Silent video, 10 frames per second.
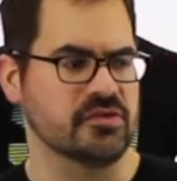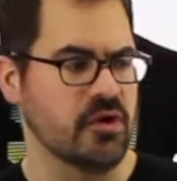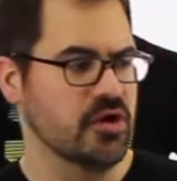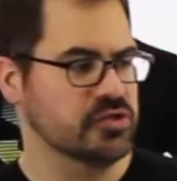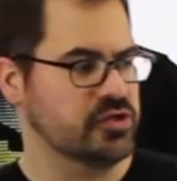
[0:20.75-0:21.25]

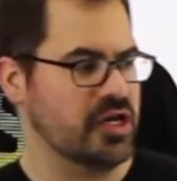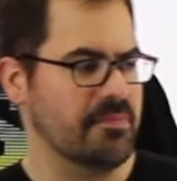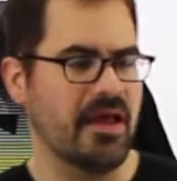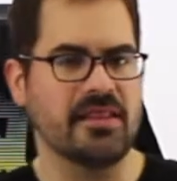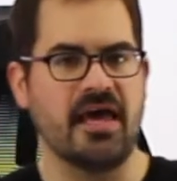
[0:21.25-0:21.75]
So starting
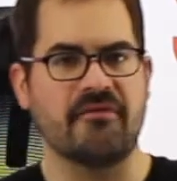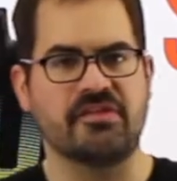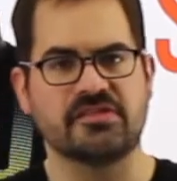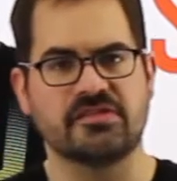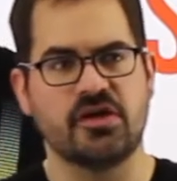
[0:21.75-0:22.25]
on my
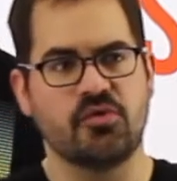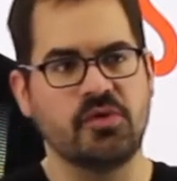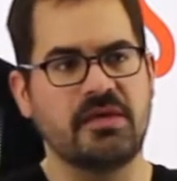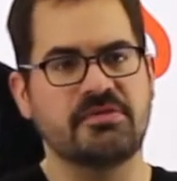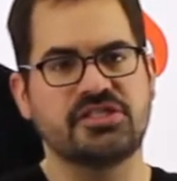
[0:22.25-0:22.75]
left is
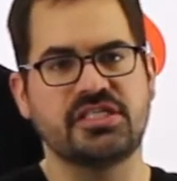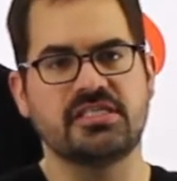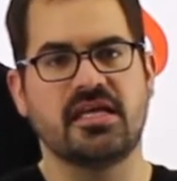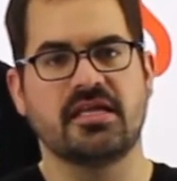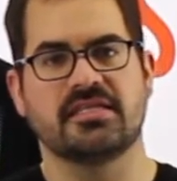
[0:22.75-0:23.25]
really a
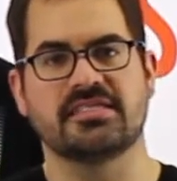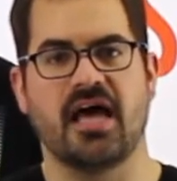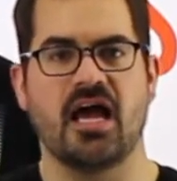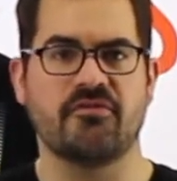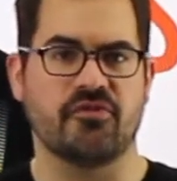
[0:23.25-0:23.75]
machine
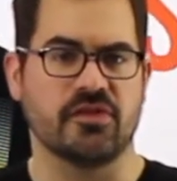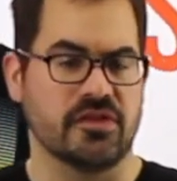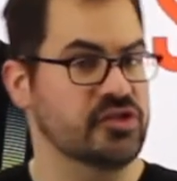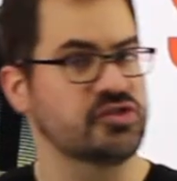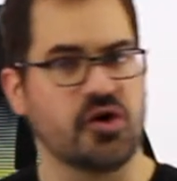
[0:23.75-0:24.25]
designed for
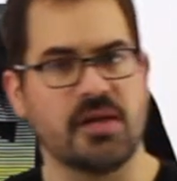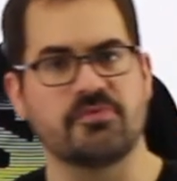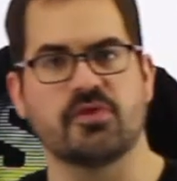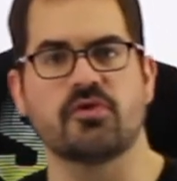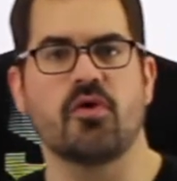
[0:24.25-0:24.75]
the startup
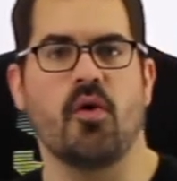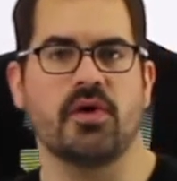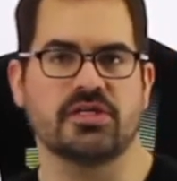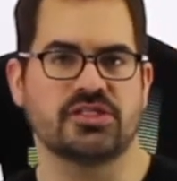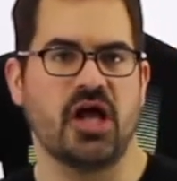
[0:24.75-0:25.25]
to the
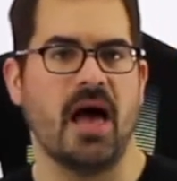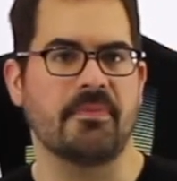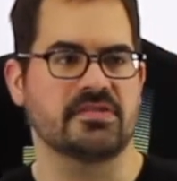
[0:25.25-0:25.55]
growing shop.